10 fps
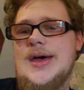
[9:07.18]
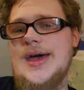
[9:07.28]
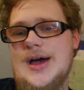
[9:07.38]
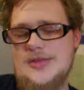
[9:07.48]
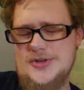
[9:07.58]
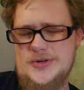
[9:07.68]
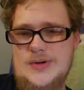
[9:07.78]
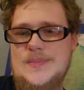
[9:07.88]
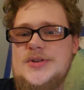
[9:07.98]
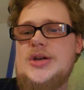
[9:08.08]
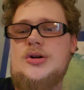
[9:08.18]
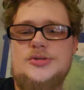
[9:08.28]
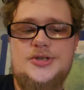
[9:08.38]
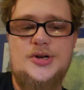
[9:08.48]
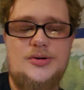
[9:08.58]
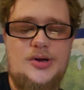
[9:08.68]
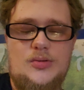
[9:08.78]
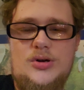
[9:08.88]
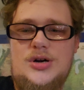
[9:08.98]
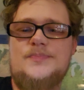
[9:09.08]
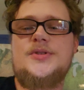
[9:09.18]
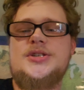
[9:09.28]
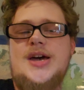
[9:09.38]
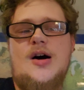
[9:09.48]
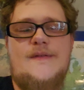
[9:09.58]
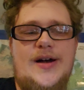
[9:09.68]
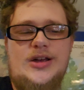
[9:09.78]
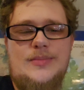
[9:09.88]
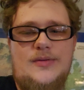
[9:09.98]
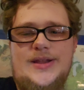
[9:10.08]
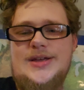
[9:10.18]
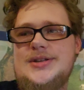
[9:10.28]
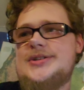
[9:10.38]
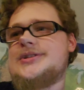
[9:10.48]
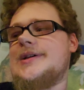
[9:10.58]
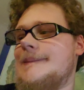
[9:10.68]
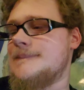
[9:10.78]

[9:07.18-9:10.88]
And there's a website called Star Note Lookup to see how valuable it is.